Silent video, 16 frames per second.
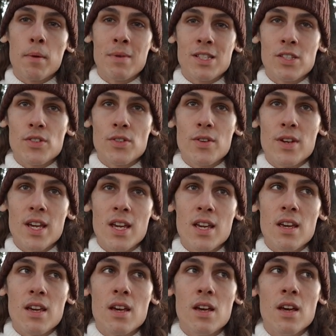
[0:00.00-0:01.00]

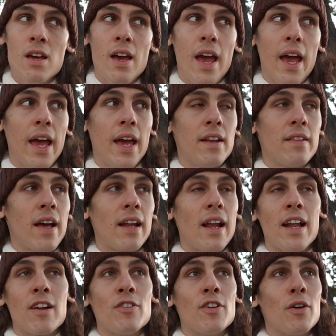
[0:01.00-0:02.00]
mystery, and that,
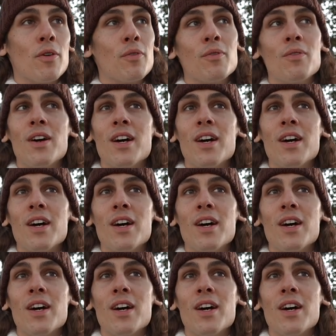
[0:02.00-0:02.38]
I don't know,